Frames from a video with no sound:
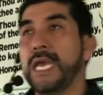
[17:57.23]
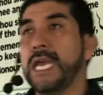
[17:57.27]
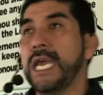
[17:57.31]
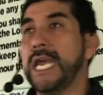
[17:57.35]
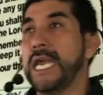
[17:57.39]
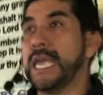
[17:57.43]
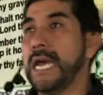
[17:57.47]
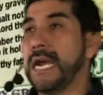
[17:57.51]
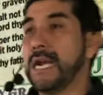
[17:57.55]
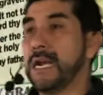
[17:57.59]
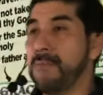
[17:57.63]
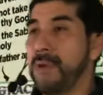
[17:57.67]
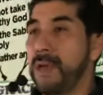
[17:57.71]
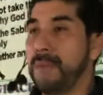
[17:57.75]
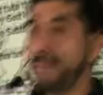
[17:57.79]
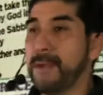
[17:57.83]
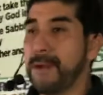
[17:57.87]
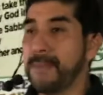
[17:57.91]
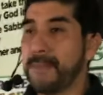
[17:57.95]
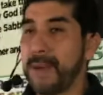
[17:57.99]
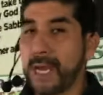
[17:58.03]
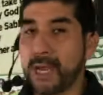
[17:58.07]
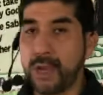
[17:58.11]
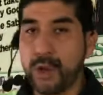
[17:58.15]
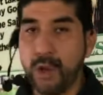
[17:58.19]
And I remember
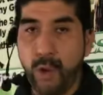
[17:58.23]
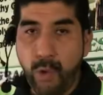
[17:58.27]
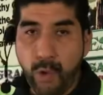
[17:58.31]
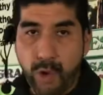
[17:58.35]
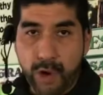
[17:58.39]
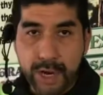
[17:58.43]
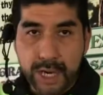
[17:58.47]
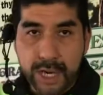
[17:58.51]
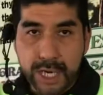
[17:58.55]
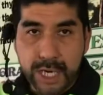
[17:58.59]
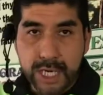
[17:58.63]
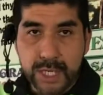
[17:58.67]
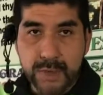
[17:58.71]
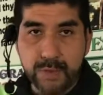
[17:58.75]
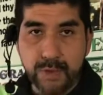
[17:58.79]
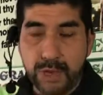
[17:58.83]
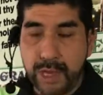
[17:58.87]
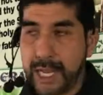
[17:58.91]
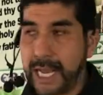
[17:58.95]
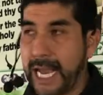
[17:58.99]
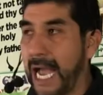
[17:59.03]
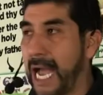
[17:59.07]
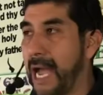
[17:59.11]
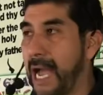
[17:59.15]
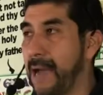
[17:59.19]
my co-workers will
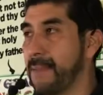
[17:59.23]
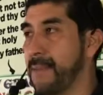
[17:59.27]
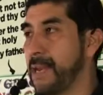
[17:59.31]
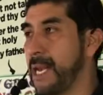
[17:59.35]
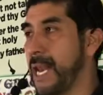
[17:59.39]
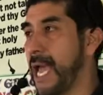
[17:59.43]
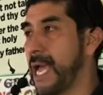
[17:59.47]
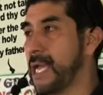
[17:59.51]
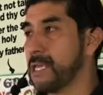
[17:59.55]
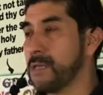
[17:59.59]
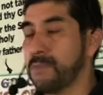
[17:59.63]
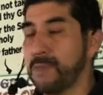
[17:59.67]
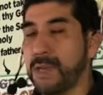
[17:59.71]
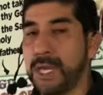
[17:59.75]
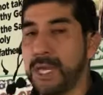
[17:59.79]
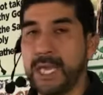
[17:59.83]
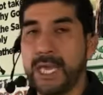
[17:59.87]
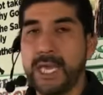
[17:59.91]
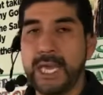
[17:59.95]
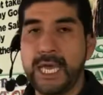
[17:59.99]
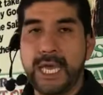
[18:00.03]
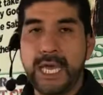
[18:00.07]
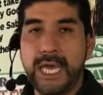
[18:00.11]
come and ask me,